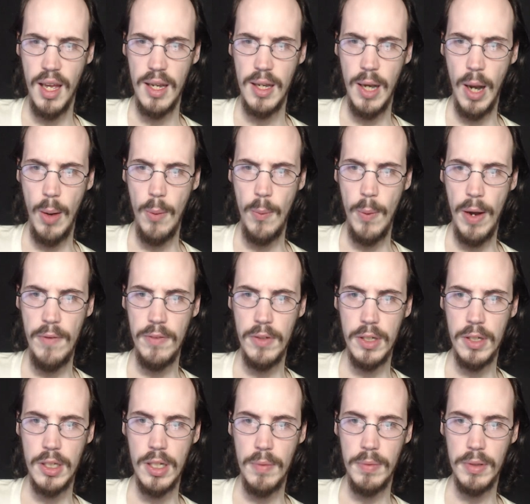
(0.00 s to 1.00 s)
Now
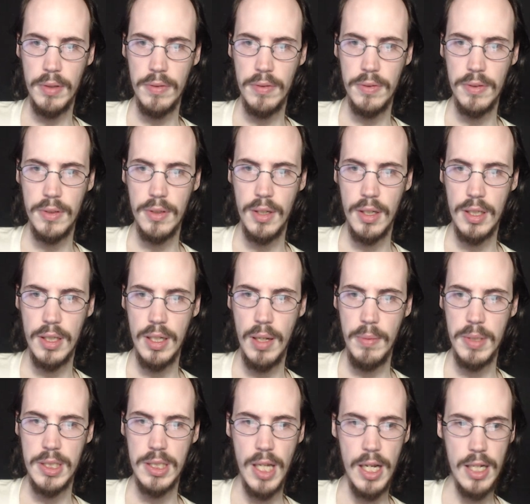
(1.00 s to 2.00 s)
arriving in Dublith.
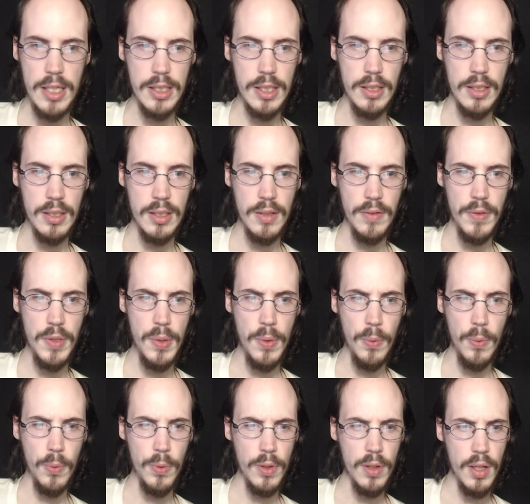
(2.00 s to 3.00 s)
Dublith Station. Phew.
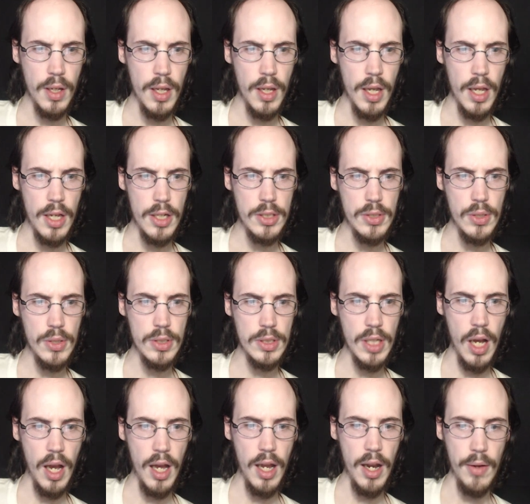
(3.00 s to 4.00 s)
It sure is
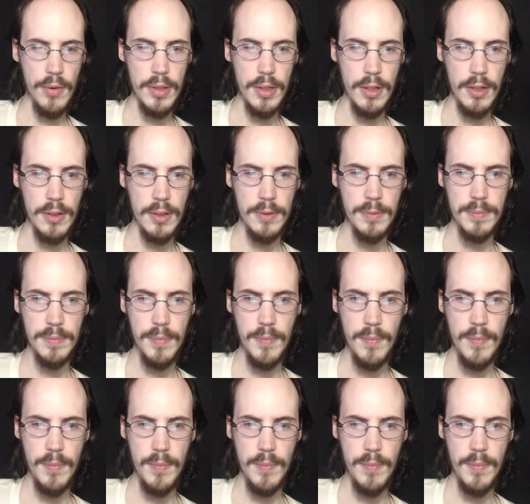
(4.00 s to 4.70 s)
high out here.